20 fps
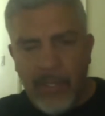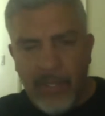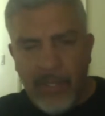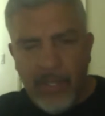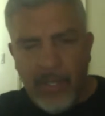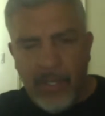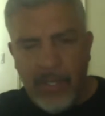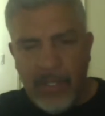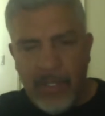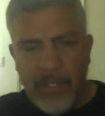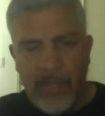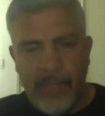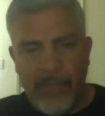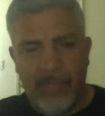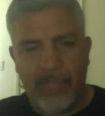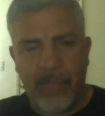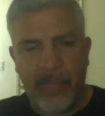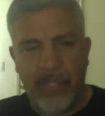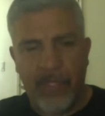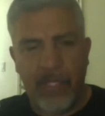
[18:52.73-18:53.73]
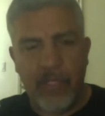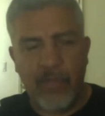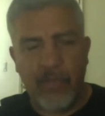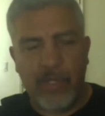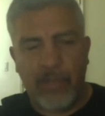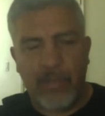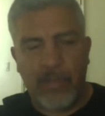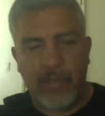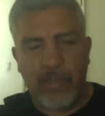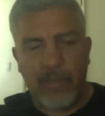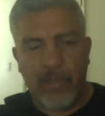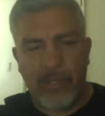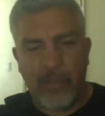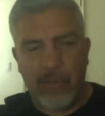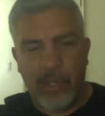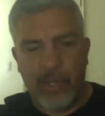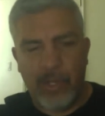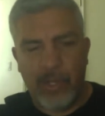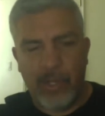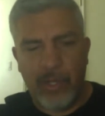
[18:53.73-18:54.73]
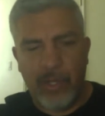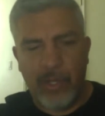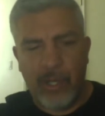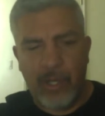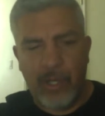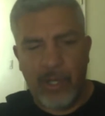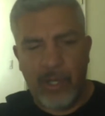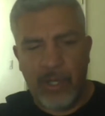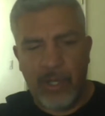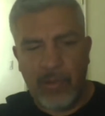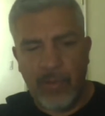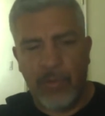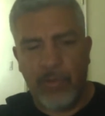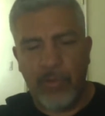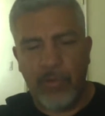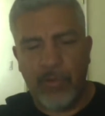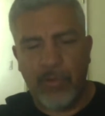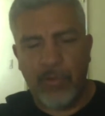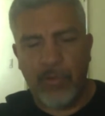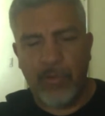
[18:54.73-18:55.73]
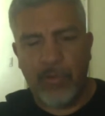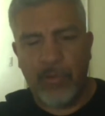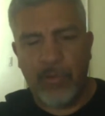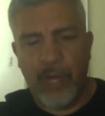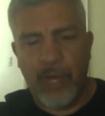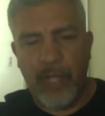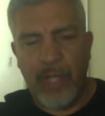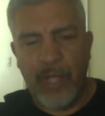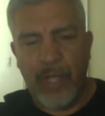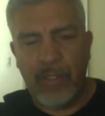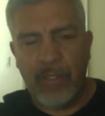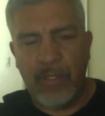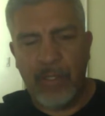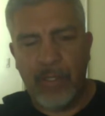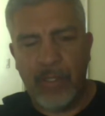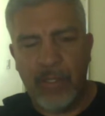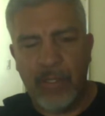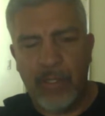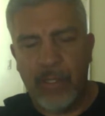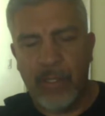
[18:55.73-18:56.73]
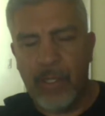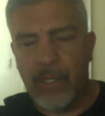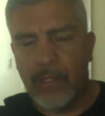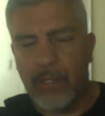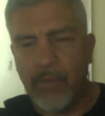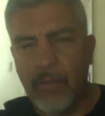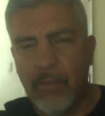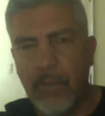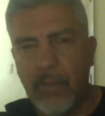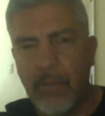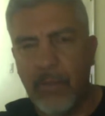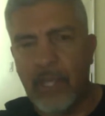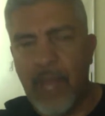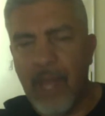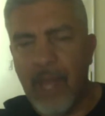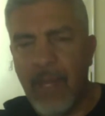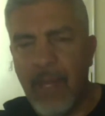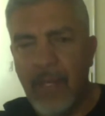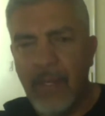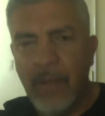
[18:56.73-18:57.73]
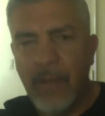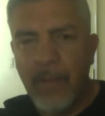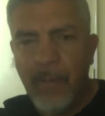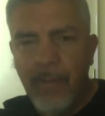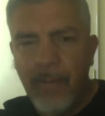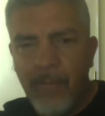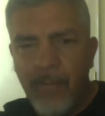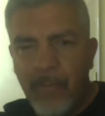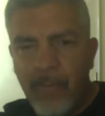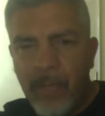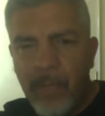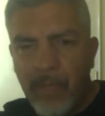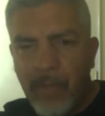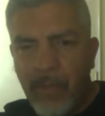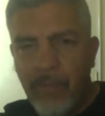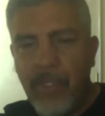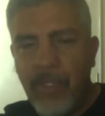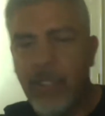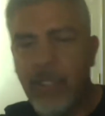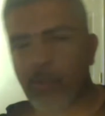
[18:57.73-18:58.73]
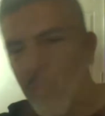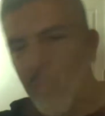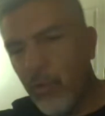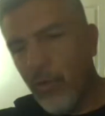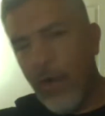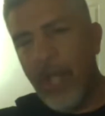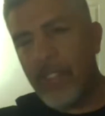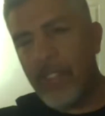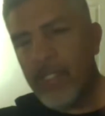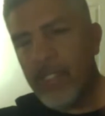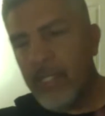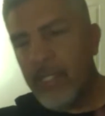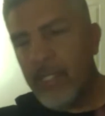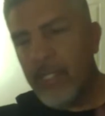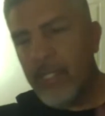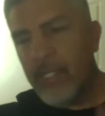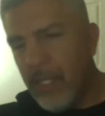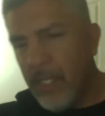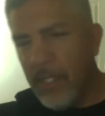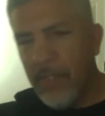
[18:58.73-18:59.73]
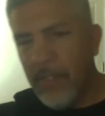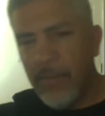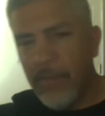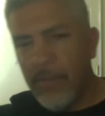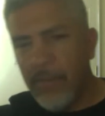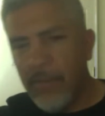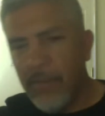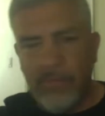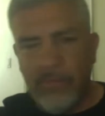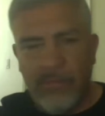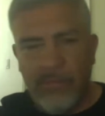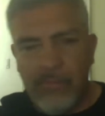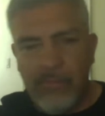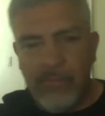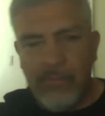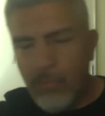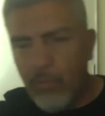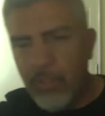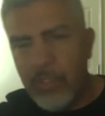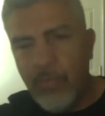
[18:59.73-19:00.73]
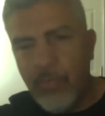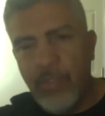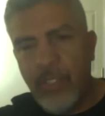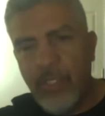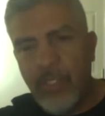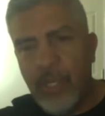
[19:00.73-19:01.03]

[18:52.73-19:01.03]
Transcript: not? He took a picture with the border patrol right at the line because we're crossing, and then we